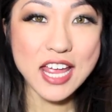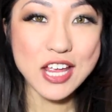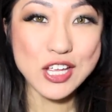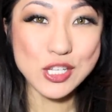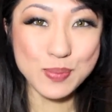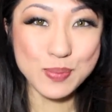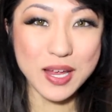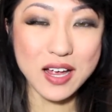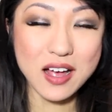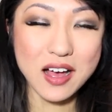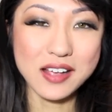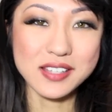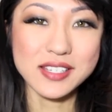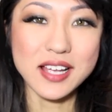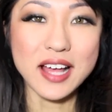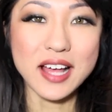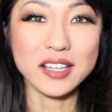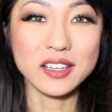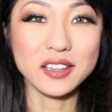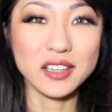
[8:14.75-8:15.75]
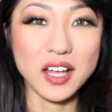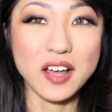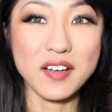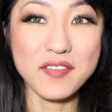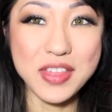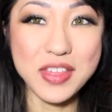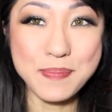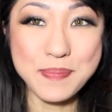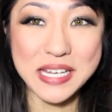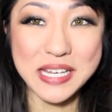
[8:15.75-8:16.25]
is because I
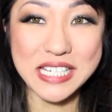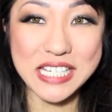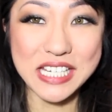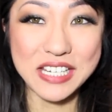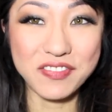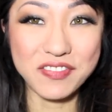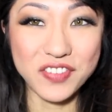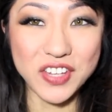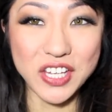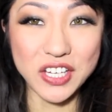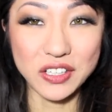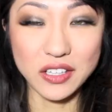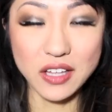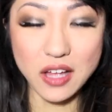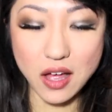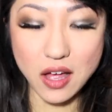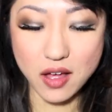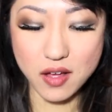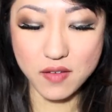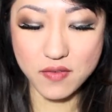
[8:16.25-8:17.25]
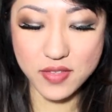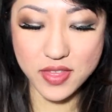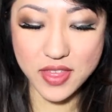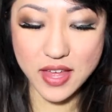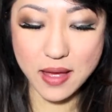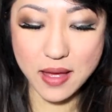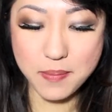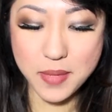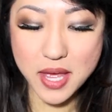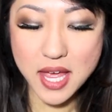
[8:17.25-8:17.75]
love the minty feel of
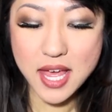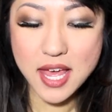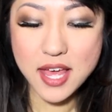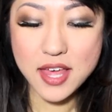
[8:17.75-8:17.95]
them.